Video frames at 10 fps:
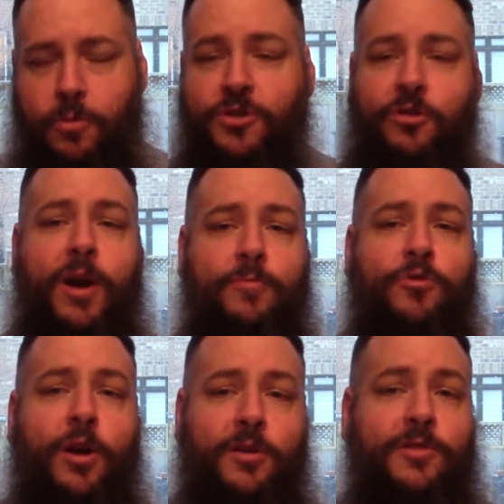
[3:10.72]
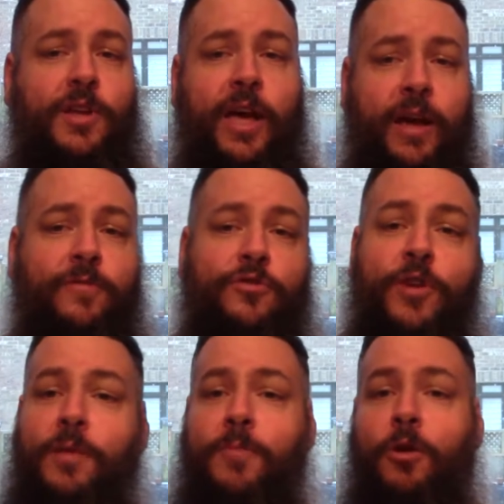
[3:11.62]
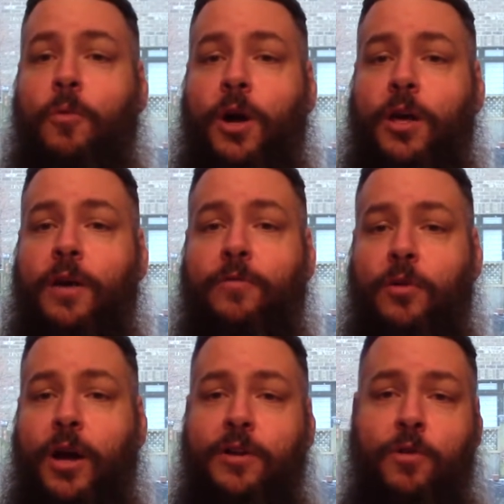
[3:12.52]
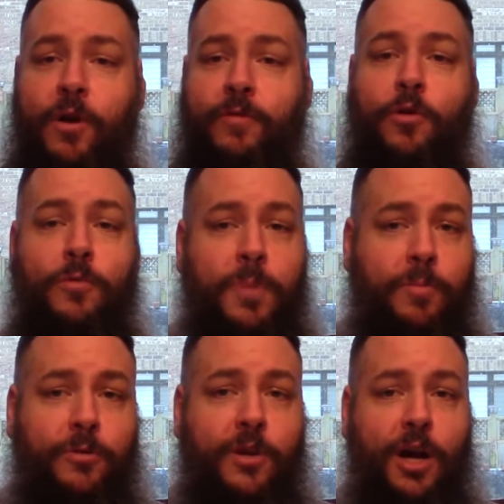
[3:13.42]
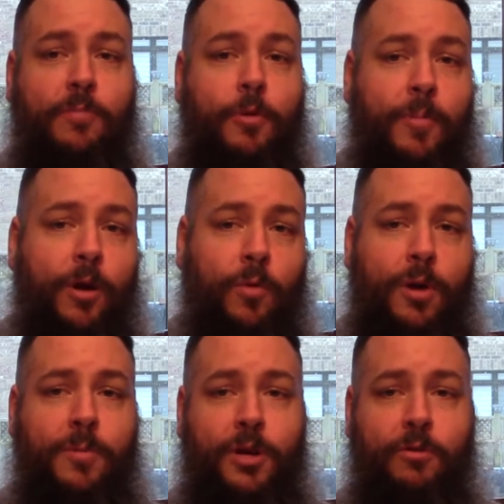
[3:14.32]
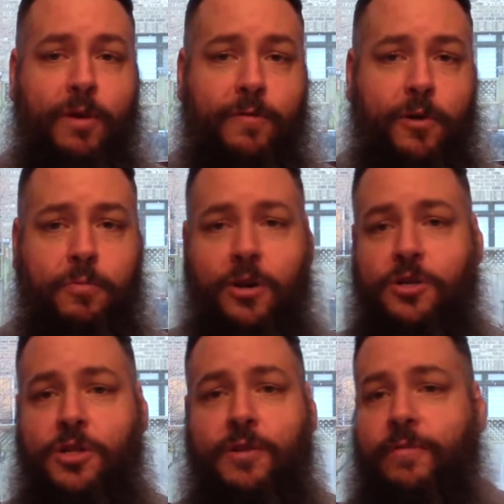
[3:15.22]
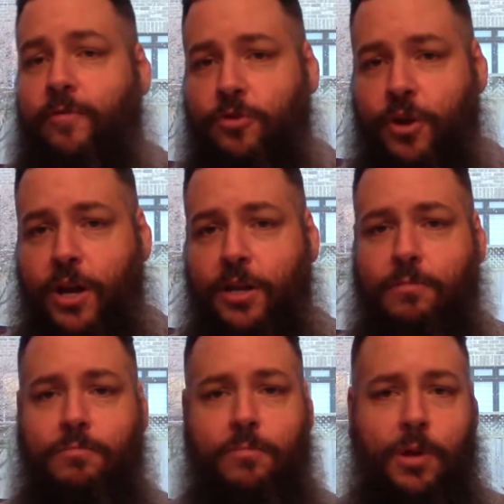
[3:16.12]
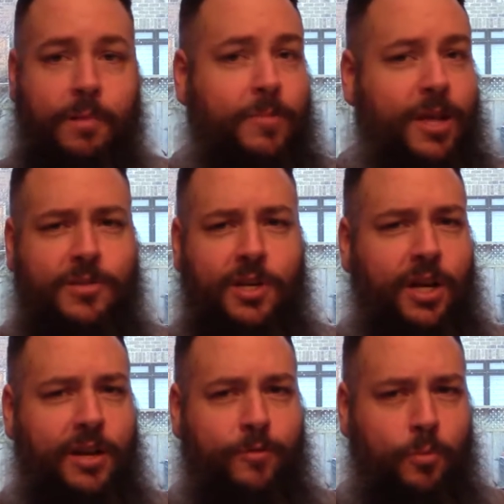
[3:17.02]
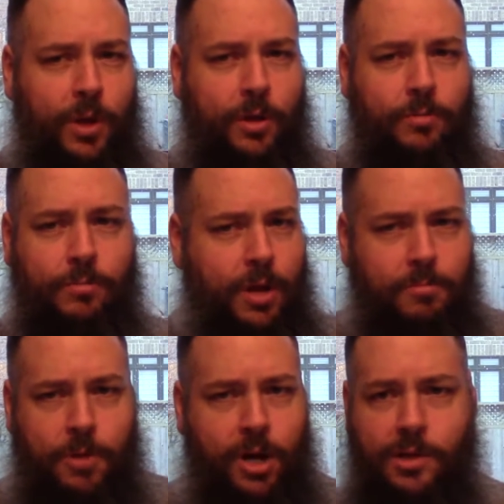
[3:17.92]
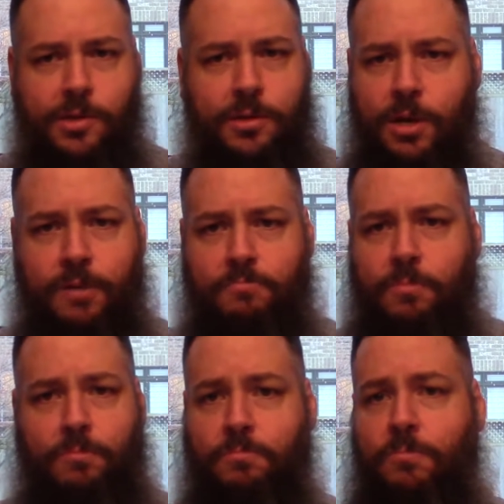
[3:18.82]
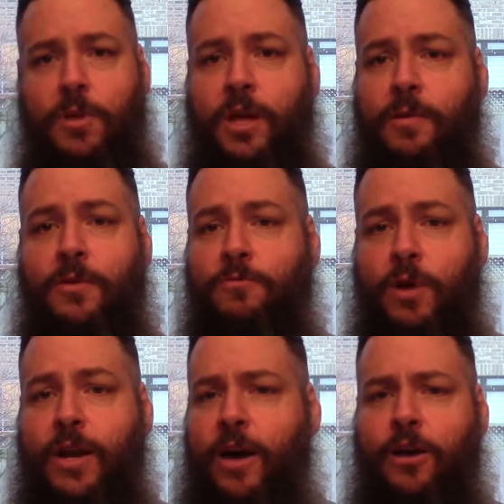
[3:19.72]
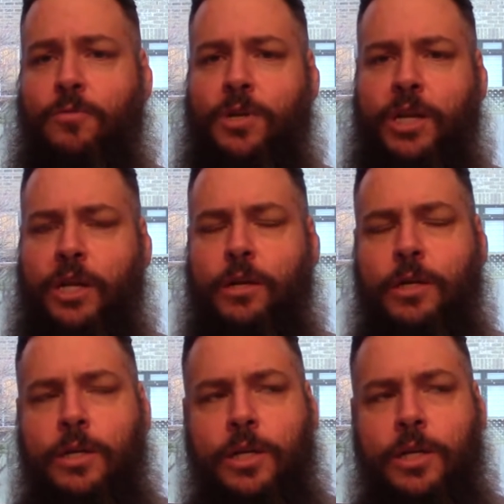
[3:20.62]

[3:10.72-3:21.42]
prescribed drugs. I haven't tried marijuana ever. I know I've heard people talk about marijuana being great for depression. I've never tried it. I'm not saying I never will. I'm honest. I right now I don't need it.